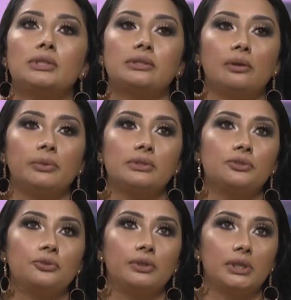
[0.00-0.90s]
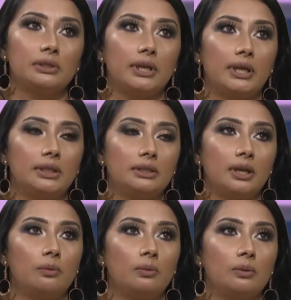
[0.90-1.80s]
WhatsApp is
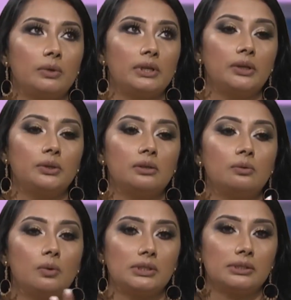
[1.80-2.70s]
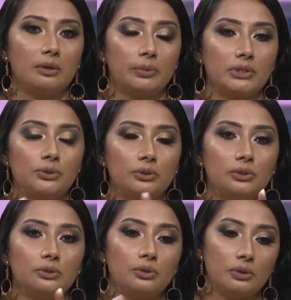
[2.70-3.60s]
389-9119. You can WhatsApp us. You
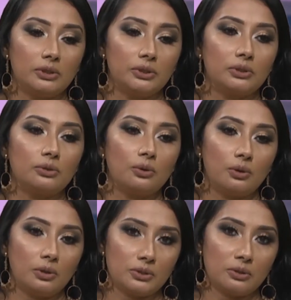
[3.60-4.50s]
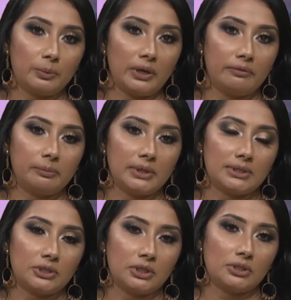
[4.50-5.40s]
can call. You can also private
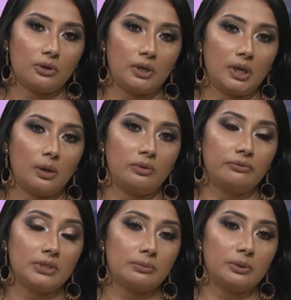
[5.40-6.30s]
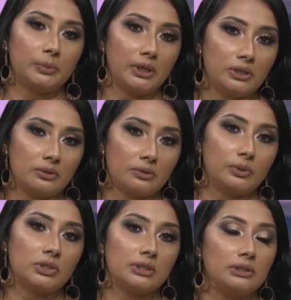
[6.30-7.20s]
message us on our Facebook page,
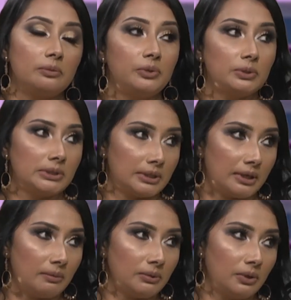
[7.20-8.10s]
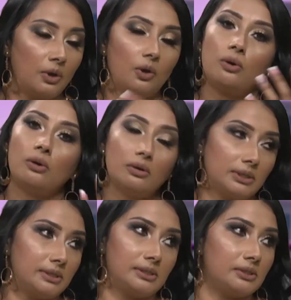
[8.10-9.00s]
which is The Beauty Lab, or
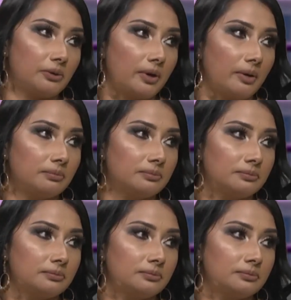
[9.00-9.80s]
on Instagram.